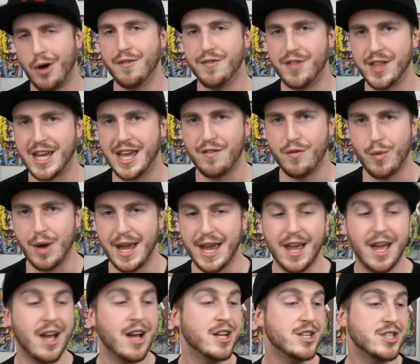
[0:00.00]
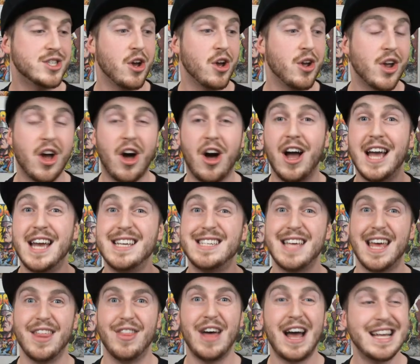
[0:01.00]
of the giveaway. So
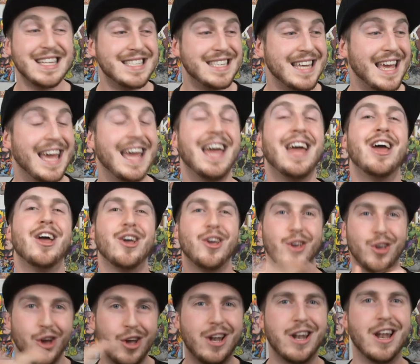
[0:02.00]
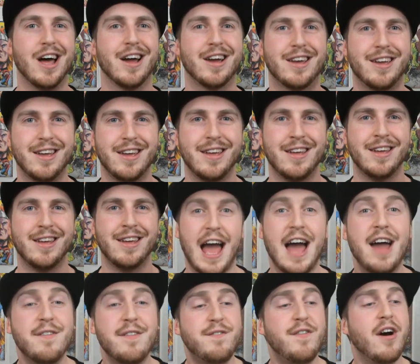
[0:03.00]
guys, that's it. Good luck.
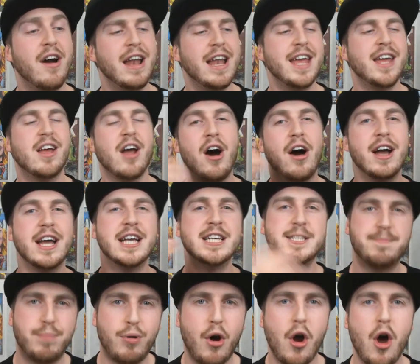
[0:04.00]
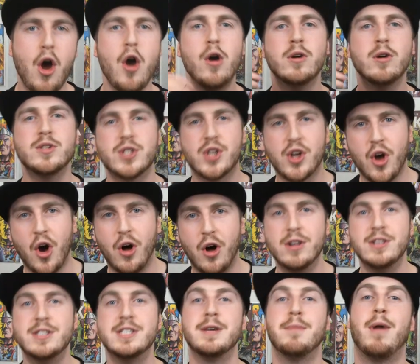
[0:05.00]
And finally guys, pros,
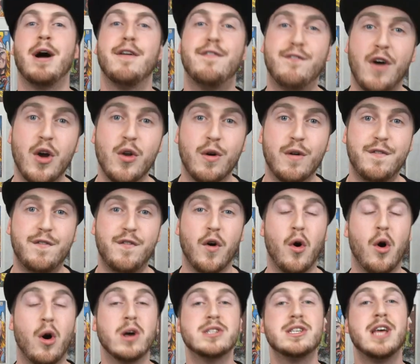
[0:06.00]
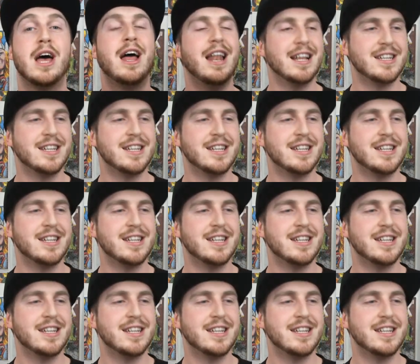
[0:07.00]
cons, and my final thoughts.